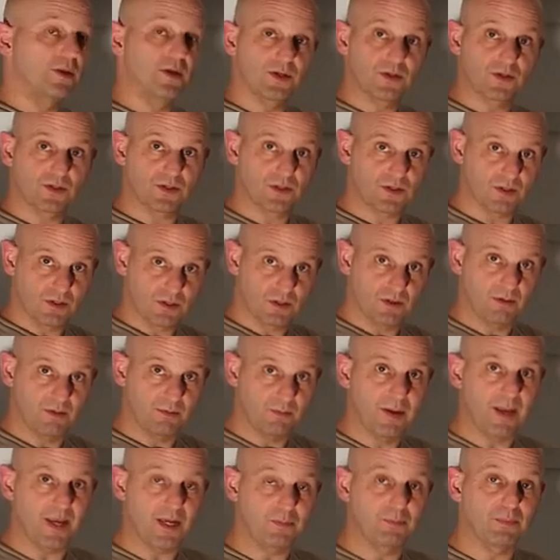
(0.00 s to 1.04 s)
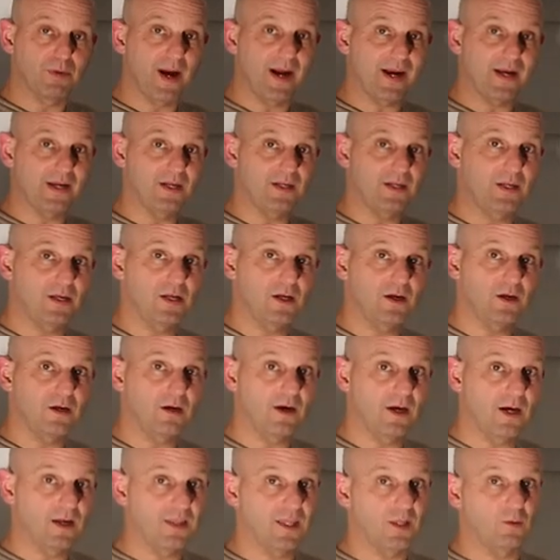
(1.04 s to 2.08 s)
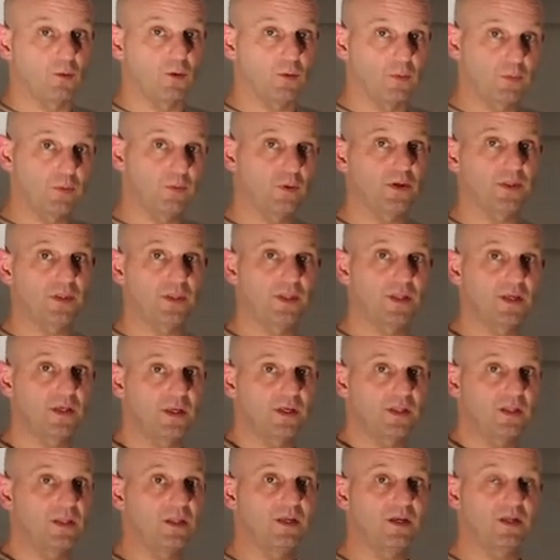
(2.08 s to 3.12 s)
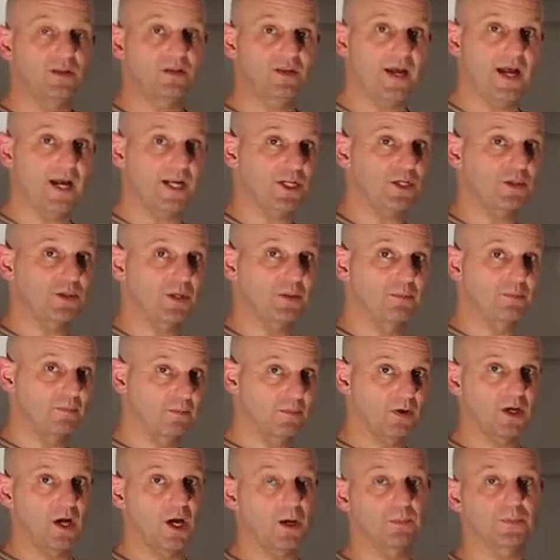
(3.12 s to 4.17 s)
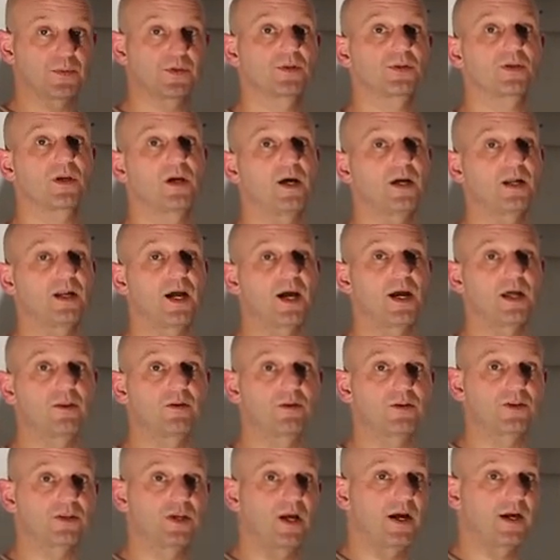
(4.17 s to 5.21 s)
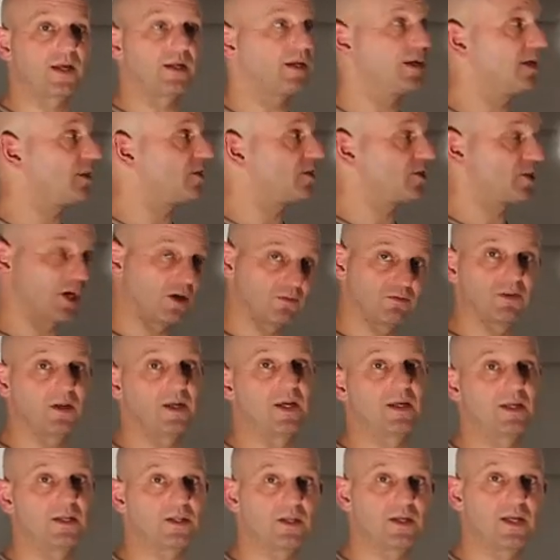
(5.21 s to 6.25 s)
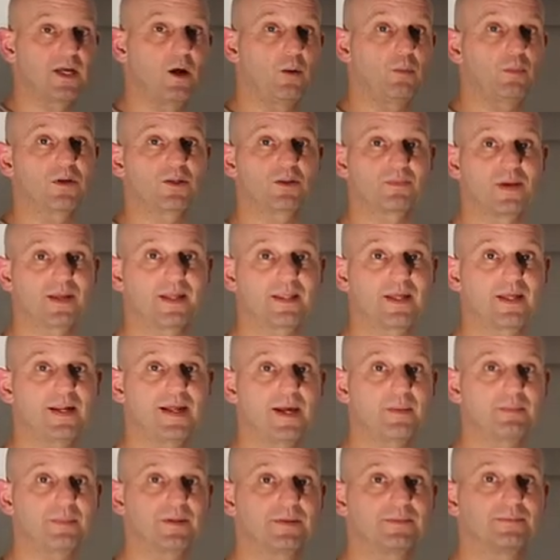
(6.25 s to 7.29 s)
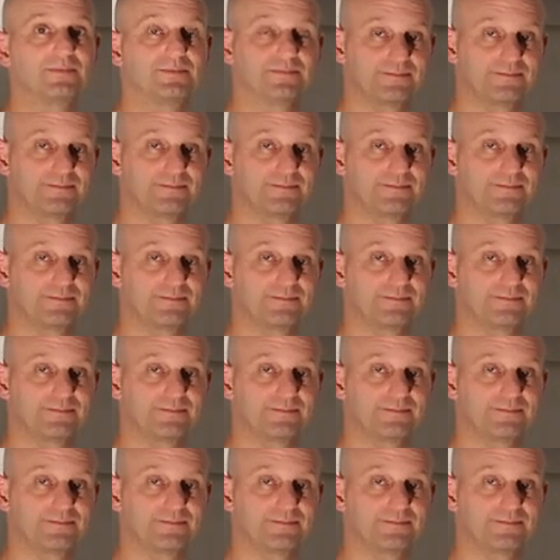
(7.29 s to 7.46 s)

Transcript: this main bracket here, and then we'll put the, the attaching cups on either side, and the shelf will help us make that happen.